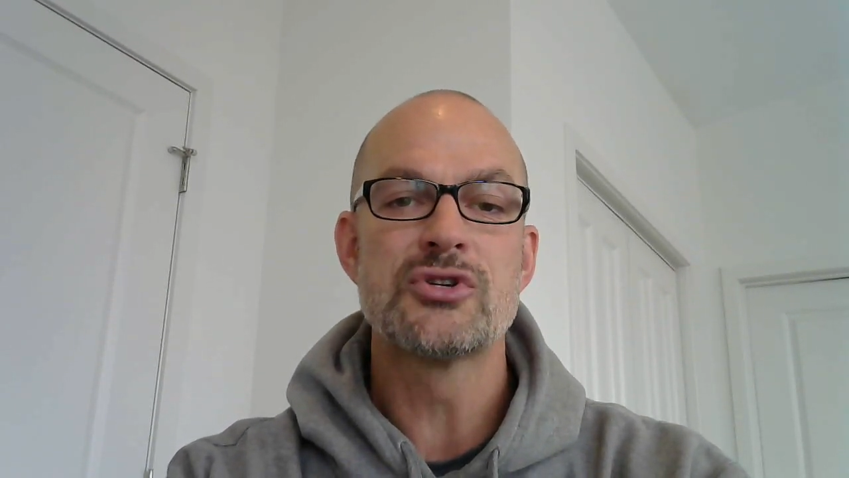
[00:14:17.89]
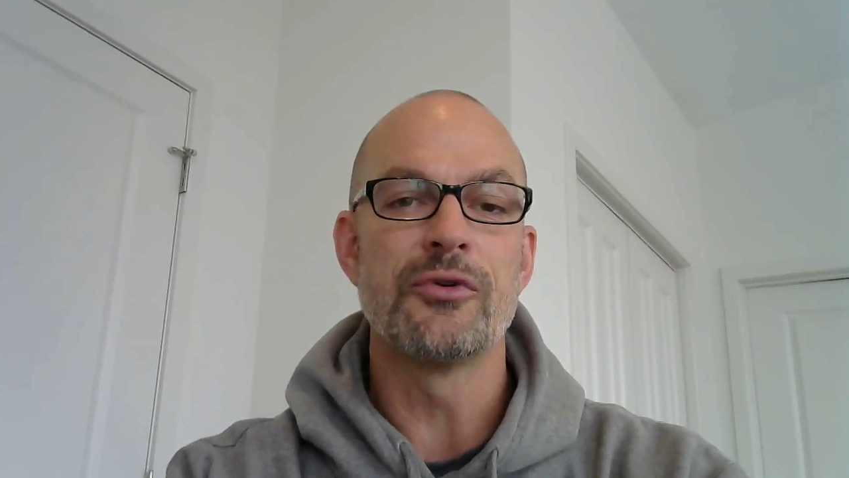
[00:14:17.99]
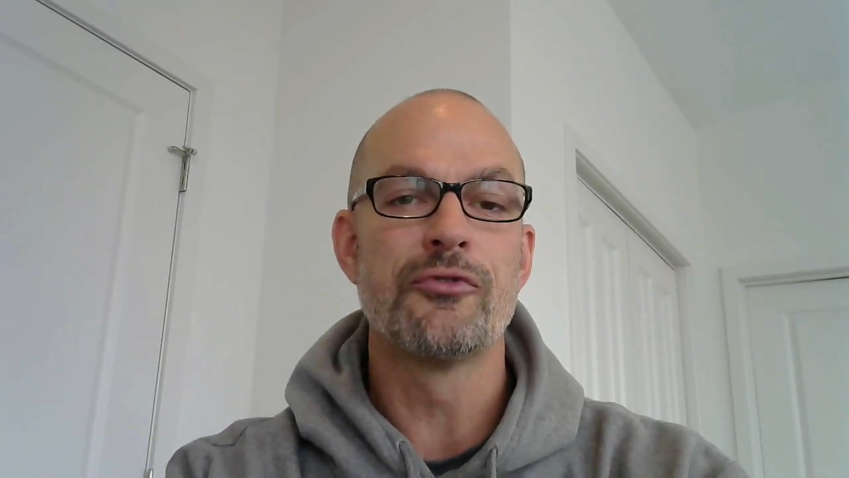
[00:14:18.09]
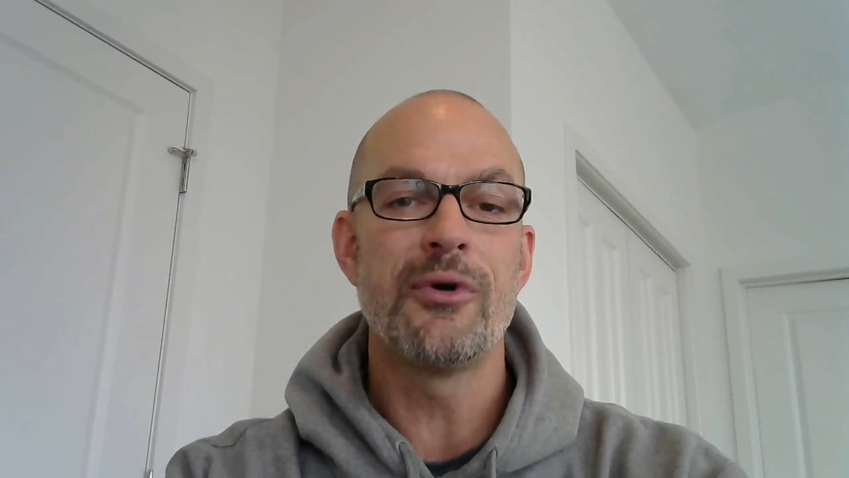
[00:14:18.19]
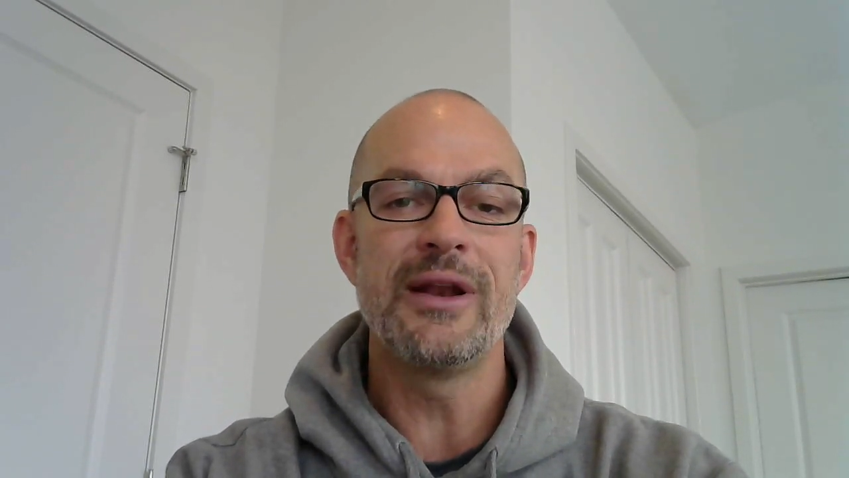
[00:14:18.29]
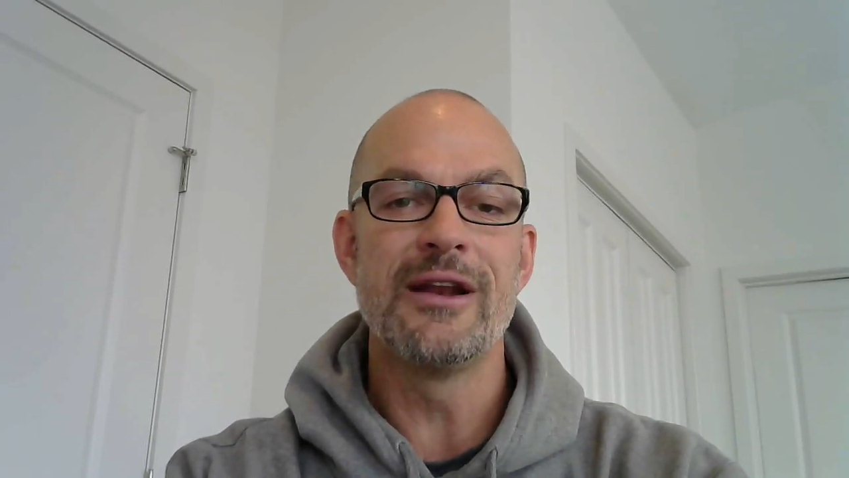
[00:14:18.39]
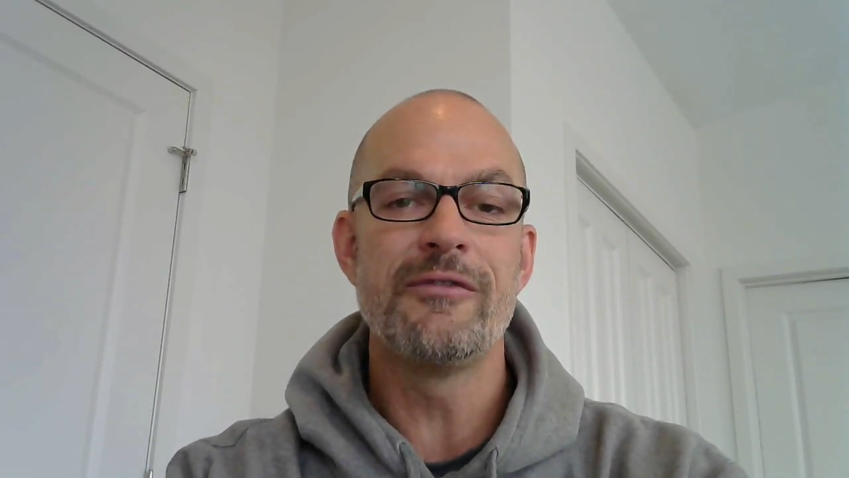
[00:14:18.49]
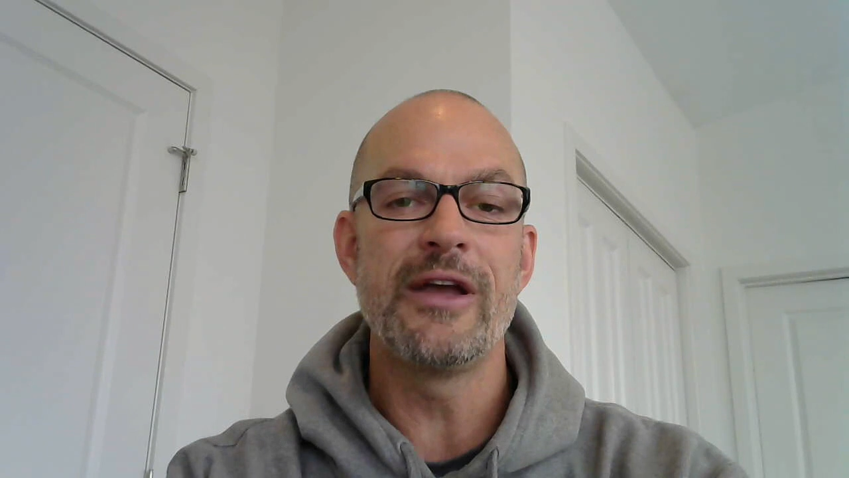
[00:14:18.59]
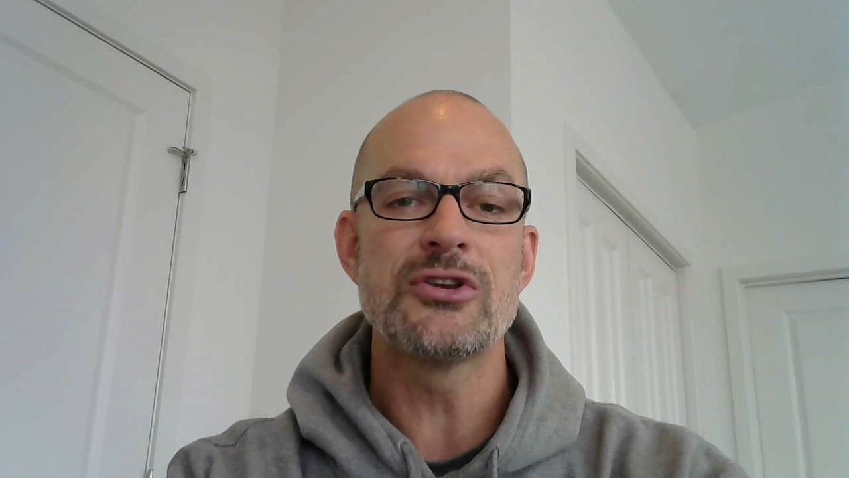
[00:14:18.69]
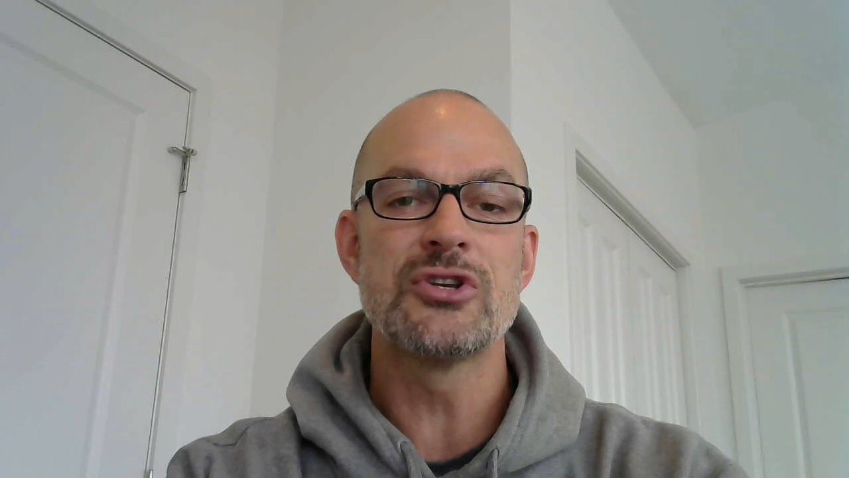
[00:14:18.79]
shows great
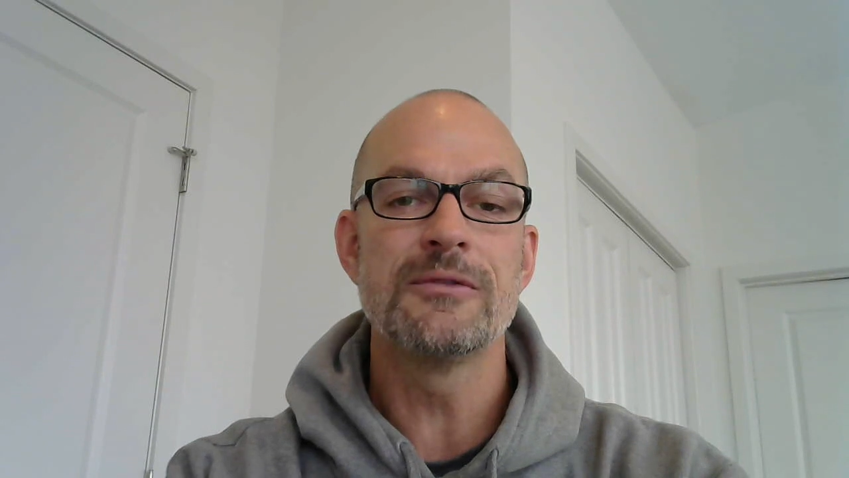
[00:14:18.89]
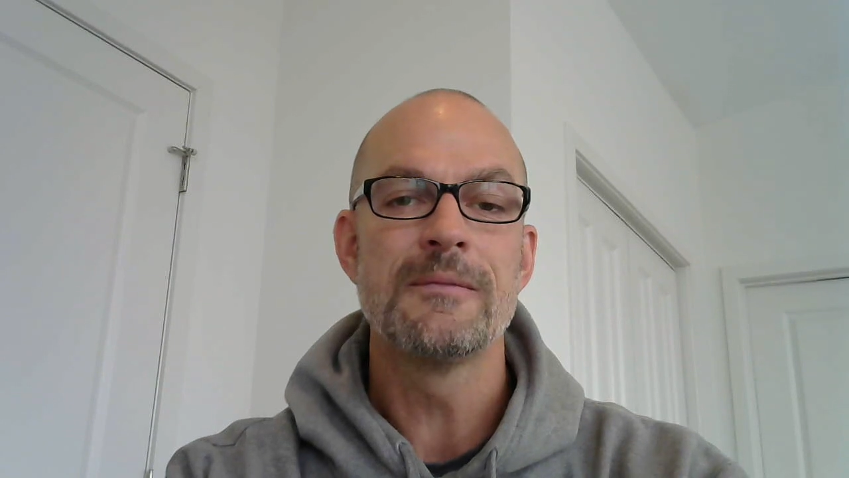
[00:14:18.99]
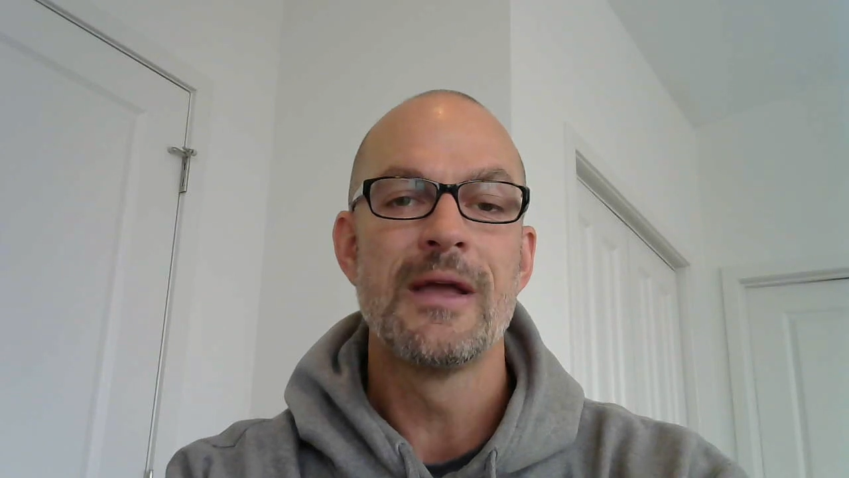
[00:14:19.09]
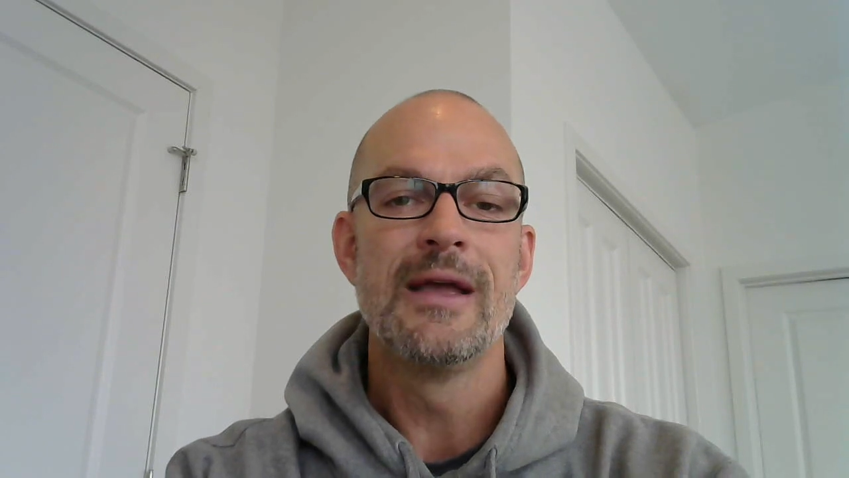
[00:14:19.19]
innovation.